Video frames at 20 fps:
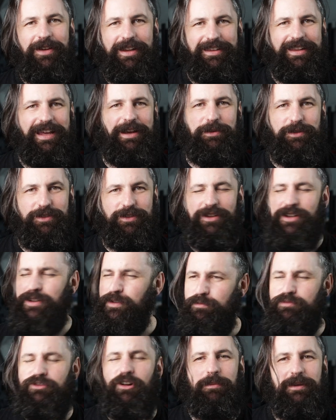And that was
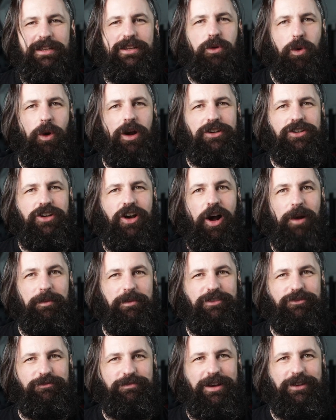probably quite
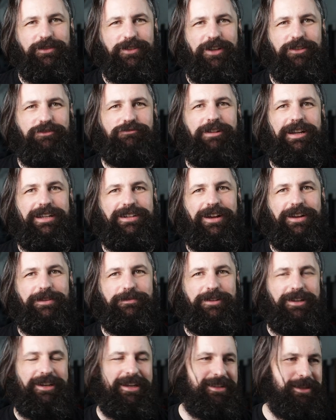calming for me. I was like, great, I
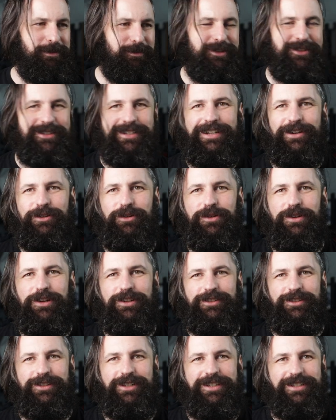clicked the button, it all
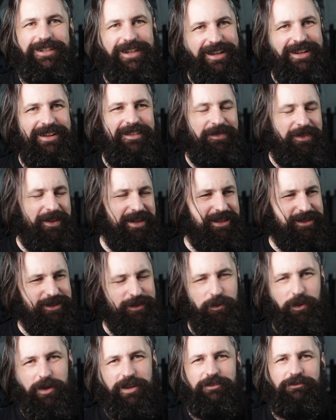looks good. They did
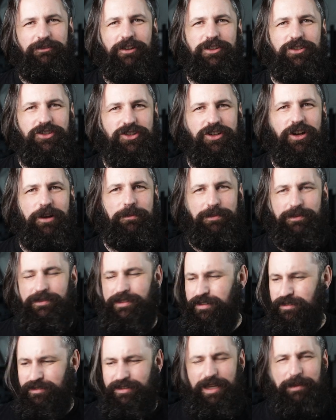some wicked Photoshop, and
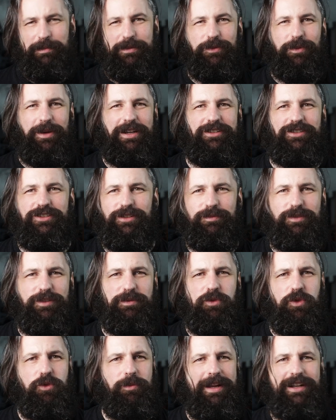then the image went to some
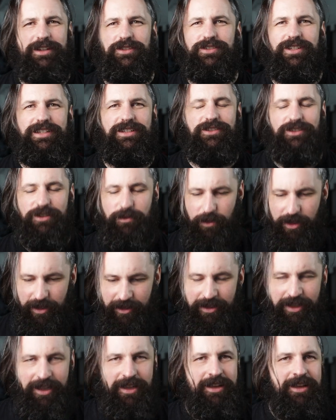small magazine
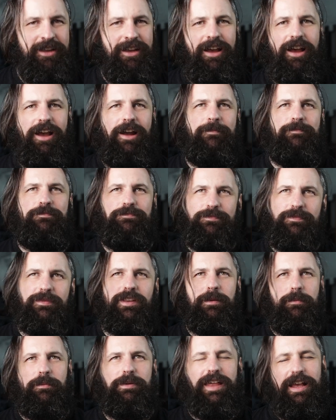somewhere. But
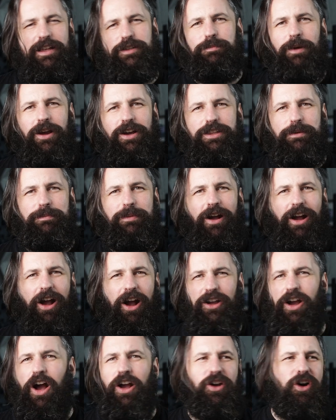that's by the by.
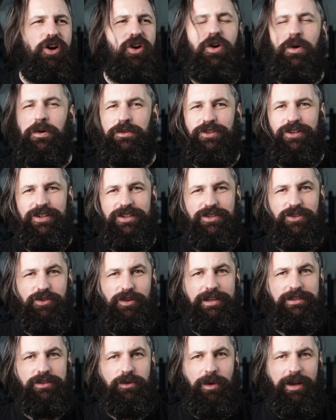I got hooked on it
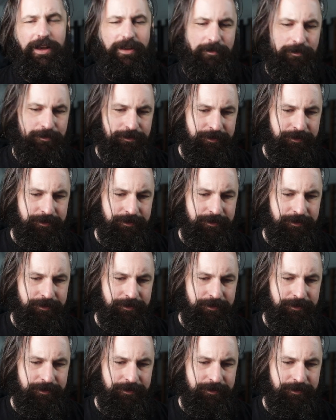straight away.